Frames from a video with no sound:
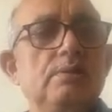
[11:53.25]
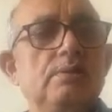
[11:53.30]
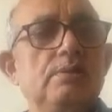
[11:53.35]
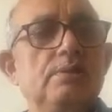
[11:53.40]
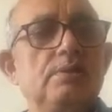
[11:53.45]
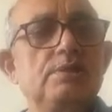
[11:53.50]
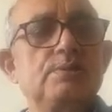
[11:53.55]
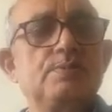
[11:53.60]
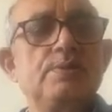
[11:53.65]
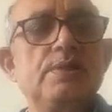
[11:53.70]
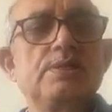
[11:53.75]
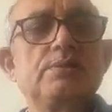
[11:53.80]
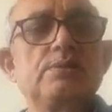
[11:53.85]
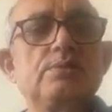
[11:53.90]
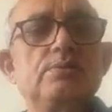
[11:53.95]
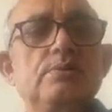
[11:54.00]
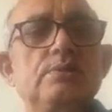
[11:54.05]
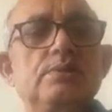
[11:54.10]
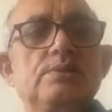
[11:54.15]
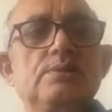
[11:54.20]
respect
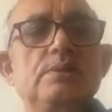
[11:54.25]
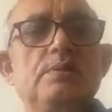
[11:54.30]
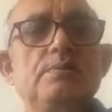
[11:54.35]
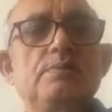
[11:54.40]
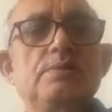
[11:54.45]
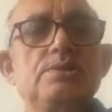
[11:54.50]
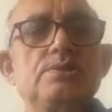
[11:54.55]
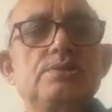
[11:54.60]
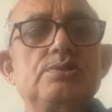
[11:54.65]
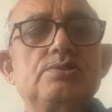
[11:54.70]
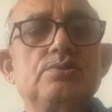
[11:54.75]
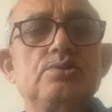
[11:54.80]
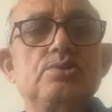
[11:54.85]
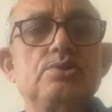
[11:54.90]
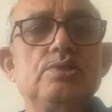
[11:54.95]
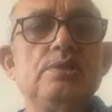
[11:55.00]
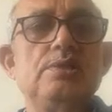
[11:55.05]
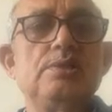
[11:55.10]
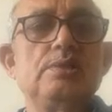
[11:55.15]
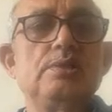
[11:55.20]
to established
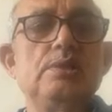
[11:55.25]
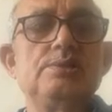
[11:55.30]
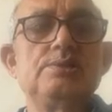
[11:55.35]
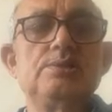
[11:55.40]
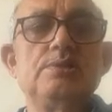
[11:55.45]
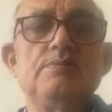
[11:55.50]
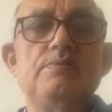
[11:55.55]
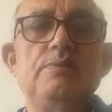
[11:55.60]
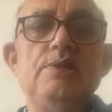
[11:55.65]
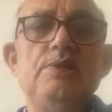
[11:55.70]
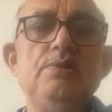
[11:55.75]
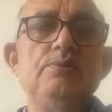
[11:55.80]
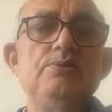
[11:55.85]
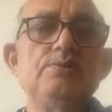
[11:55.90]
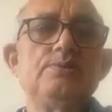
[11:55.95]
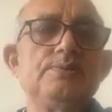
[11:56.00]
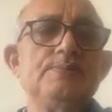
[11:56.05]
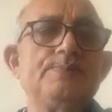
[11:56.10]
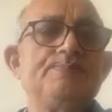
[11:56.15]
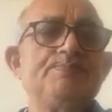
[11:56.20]
social and cultural
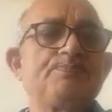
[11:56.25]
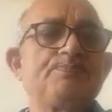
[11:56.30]
values,